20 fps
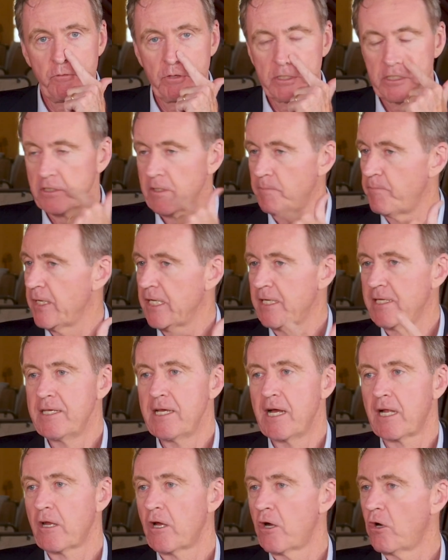which is a big
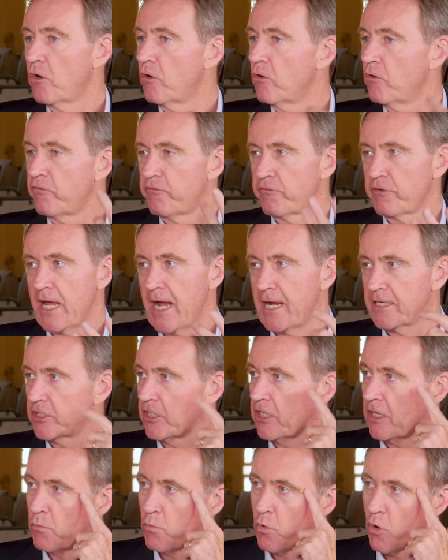yellow
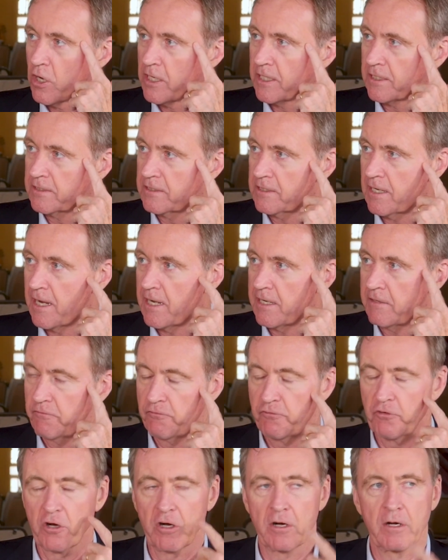flashing warning sign
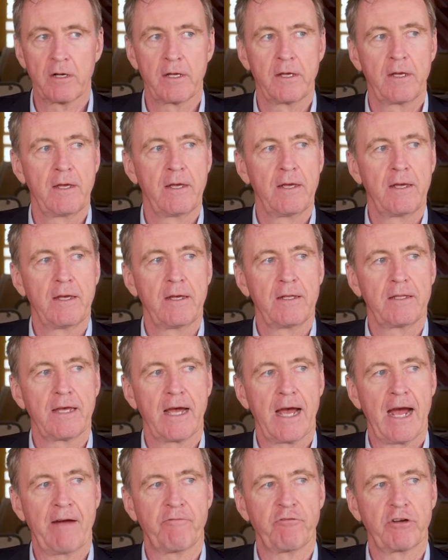for the
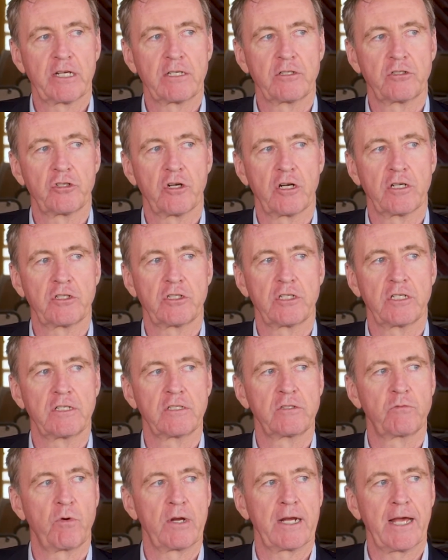African church,
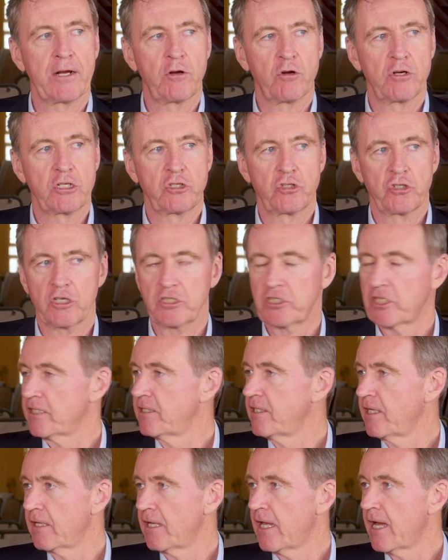is when I go to church, I
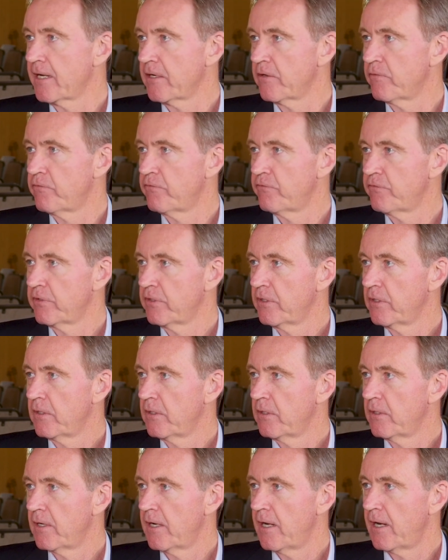see a lot of,
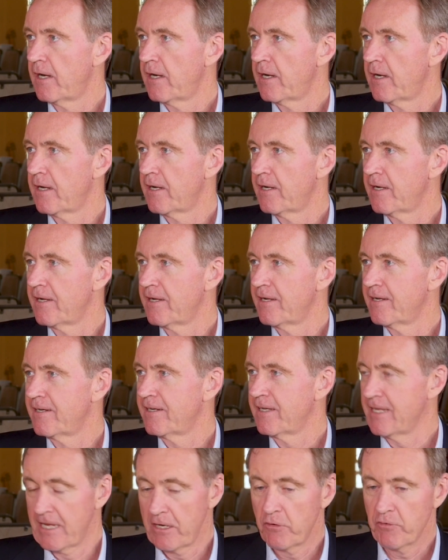
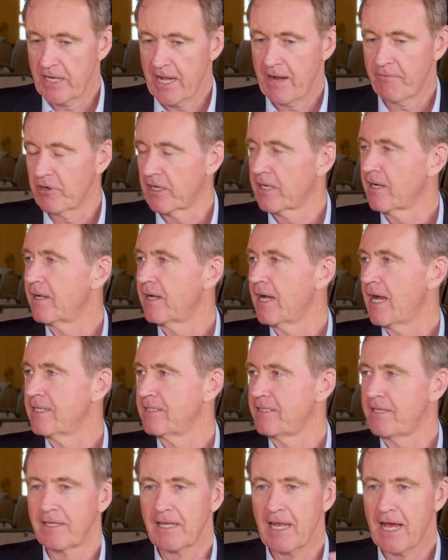here in Africa, I
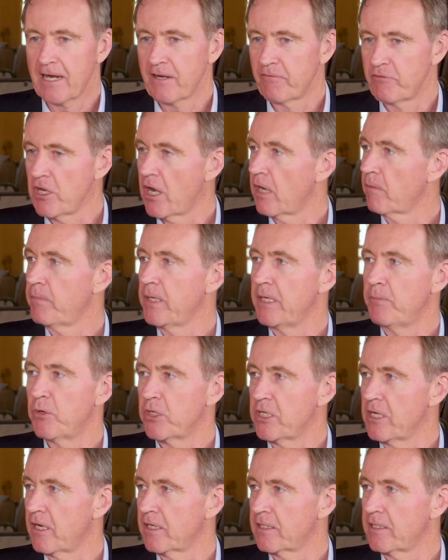see a lot of young people,
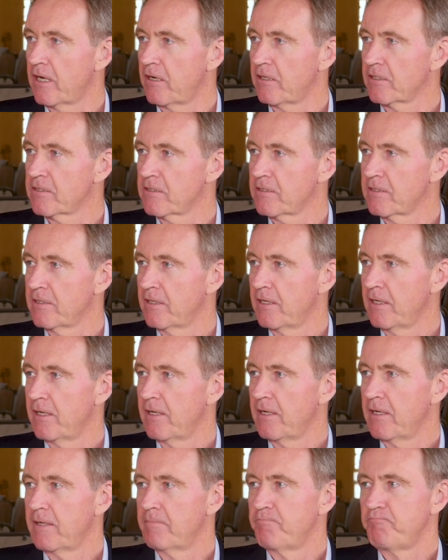young adults.
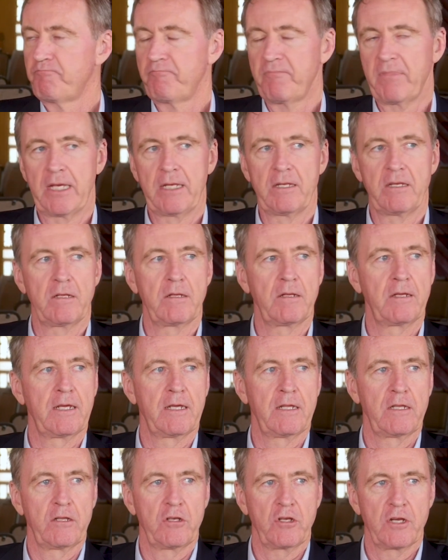In
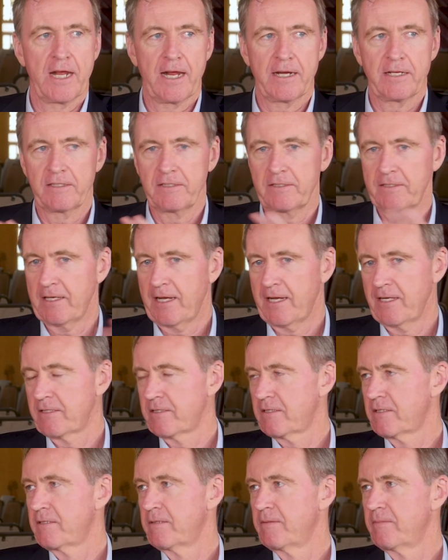the United
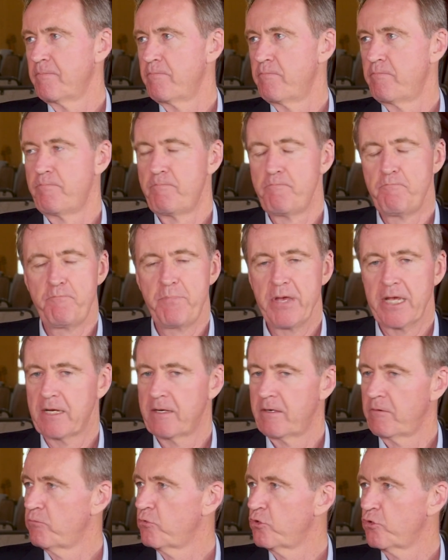States, big
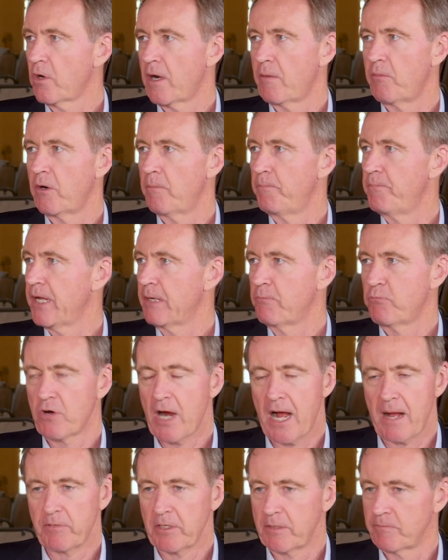trouble, big
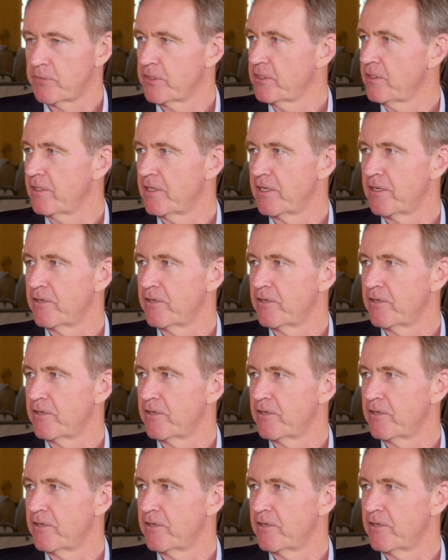problems.